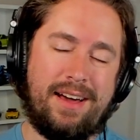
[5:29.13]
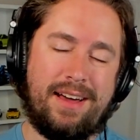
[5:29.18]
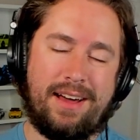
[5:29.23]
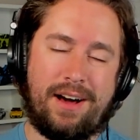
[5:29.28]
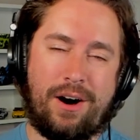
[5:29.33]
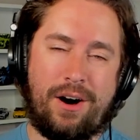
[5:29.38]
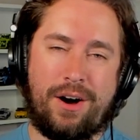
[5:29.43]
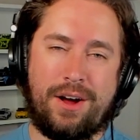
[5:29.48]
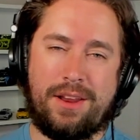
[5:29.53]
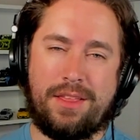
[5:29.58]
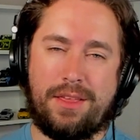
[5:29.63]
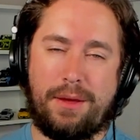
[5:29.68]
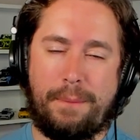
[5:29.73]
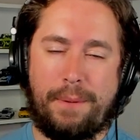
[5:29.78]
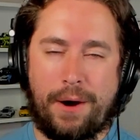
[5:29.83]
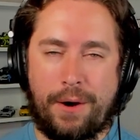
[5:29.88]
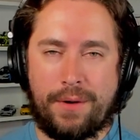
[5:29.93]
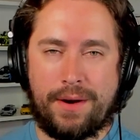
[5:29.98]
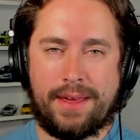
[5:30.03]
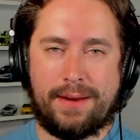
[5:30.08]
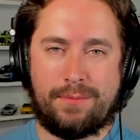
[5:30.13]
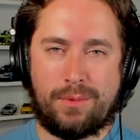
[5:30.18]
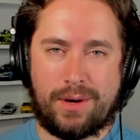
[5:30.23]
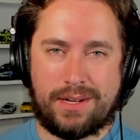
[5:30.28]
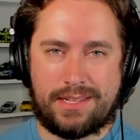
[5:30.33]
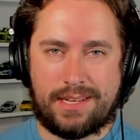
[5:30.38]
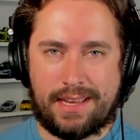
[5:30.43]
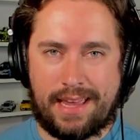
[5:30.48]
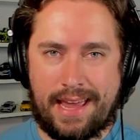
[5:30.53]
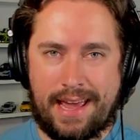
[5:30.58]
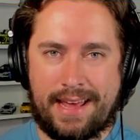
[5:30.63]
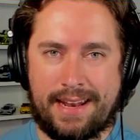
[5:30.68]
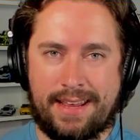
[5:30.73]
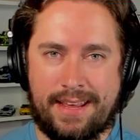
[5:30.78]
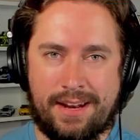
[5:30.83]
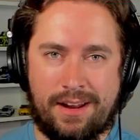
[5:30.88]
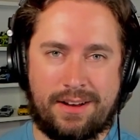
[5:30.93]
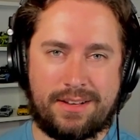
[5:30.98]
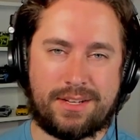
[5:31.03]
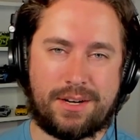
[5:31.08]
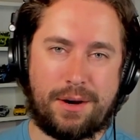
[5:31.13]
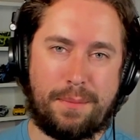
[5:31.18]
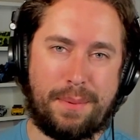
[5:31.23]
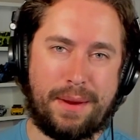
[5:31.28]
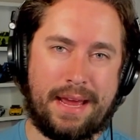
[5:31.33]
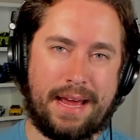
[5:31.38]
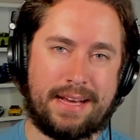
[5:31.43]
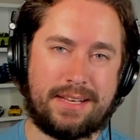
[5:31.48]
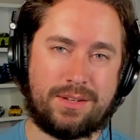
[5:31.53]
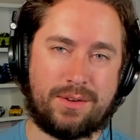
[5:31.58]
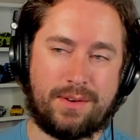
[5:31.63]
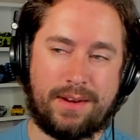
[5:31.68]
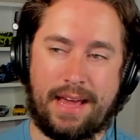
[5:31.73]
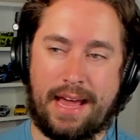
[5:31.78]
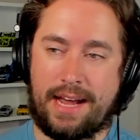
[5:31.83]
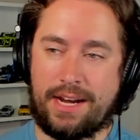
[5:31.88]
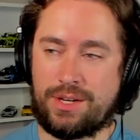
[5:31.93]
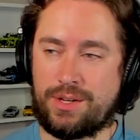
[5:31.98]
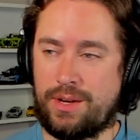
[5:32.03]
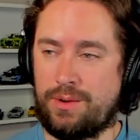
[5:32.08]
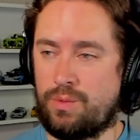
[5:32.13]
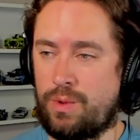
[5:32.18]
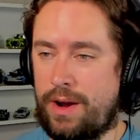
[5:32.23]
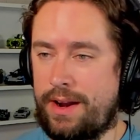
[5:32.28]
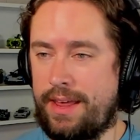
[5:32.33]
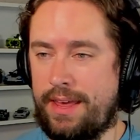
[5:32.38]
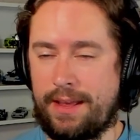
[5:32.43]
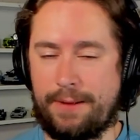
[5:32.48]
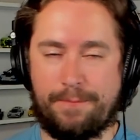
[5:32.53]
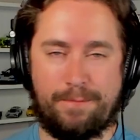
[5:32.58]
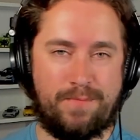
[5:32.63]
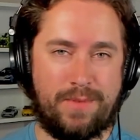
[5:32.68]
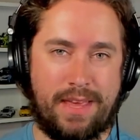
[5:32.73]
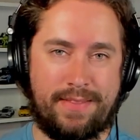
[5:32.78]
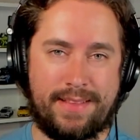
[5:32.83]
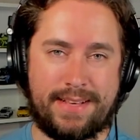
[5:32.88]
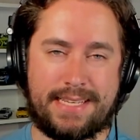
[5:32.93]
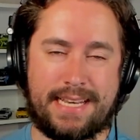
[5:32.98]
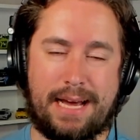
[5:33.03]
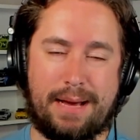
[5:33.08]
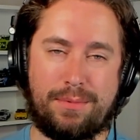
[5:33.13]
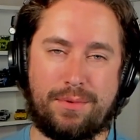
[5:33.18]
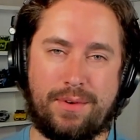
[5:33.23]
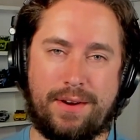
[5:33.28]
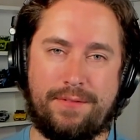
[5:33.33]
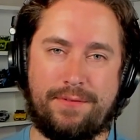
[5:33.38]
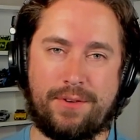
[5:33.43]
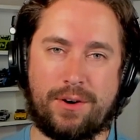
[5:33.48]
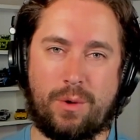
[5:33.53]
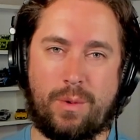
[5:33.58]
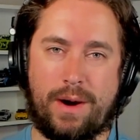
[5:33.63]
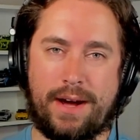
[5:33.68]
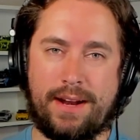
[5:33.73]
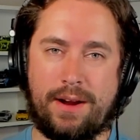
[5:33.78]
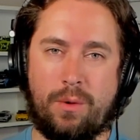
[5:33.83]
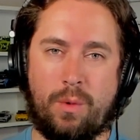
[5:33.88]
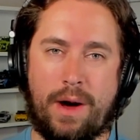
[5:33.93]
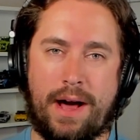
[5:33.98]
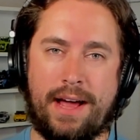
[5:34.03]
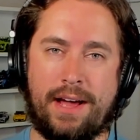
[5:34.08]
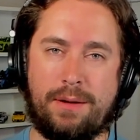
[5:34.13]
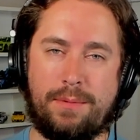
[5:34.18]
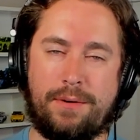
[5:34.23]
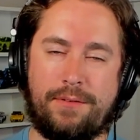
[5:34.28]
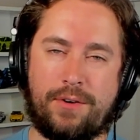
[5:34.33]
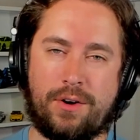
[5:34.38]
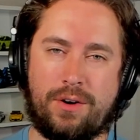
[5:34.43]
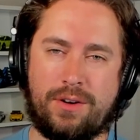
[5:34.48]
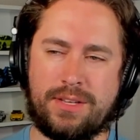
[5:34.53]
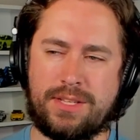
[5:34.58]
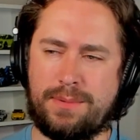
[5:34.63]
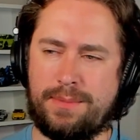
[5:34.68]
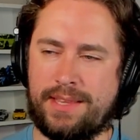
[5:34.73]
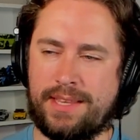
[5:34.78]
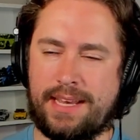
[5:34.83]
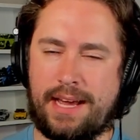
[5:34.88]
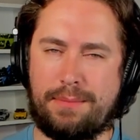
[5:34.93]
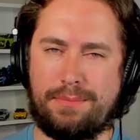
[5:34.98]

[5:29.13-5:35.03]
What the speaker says: on the podium once again, and Oscar Piastri actually running in the top 3 for quite a while before ultimately,